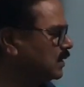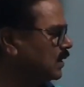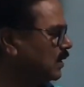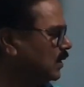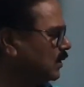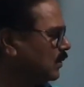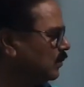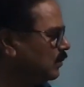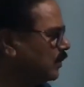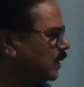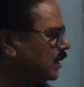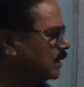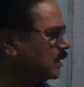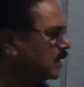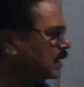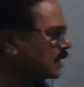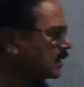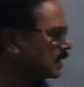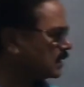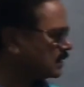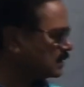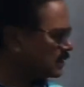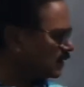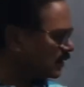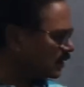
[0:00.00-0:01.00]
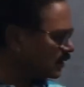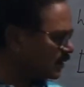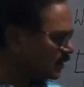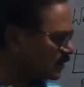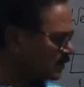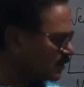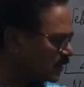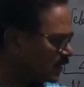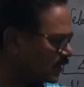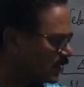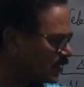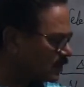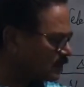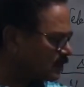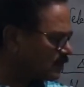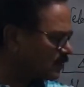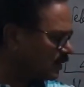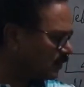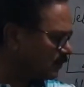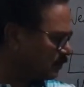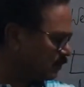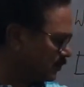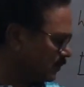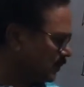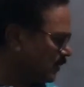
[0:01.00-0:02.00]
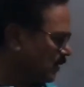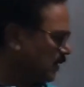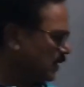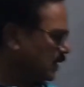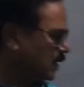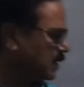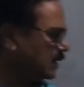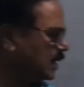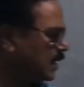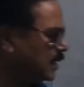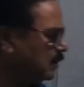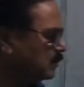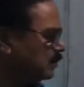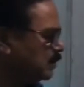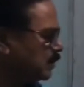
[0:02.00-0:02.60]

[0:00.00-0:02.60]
When the concentration are same, then we